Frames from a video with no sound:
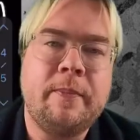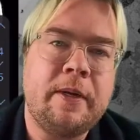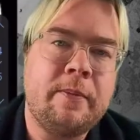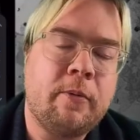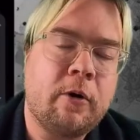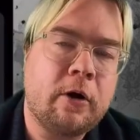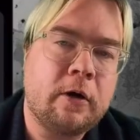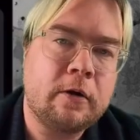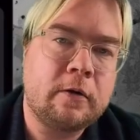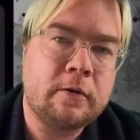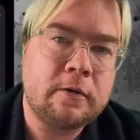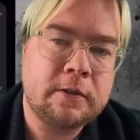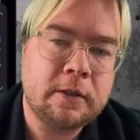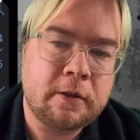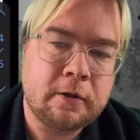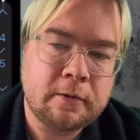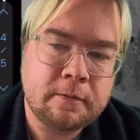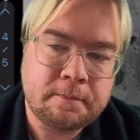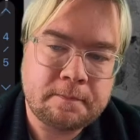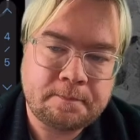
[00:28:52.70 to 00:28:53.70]
B particles
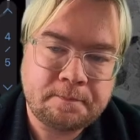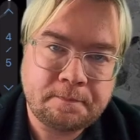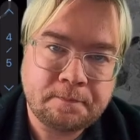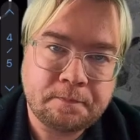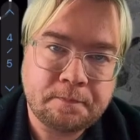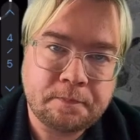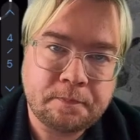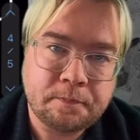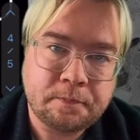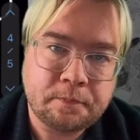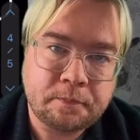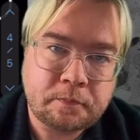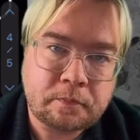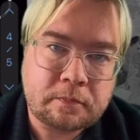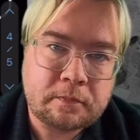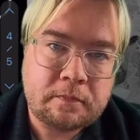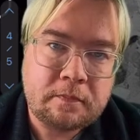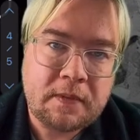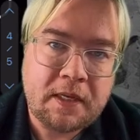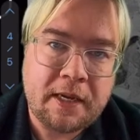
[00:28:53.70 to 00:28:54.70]
are.
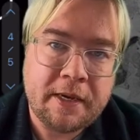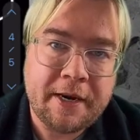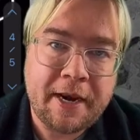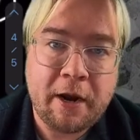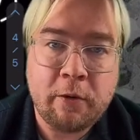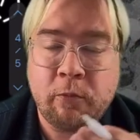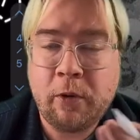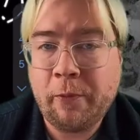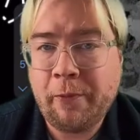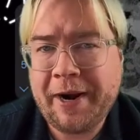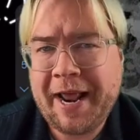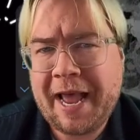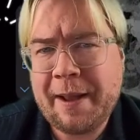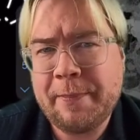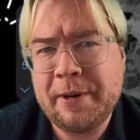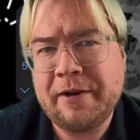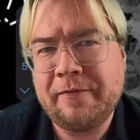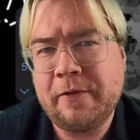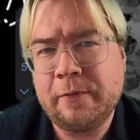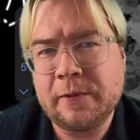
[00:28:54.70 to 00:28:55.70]
Now, what would
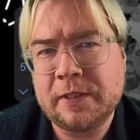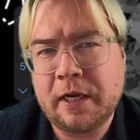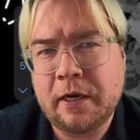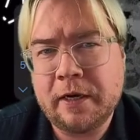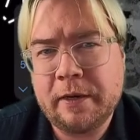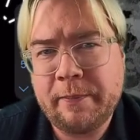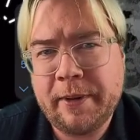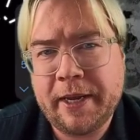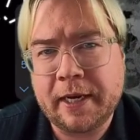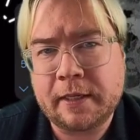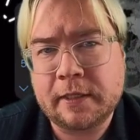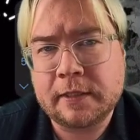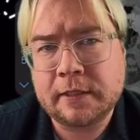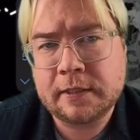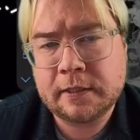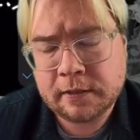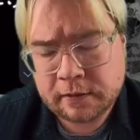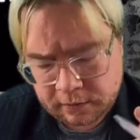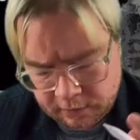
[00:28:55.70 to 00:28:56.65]
happen if it was unmixed?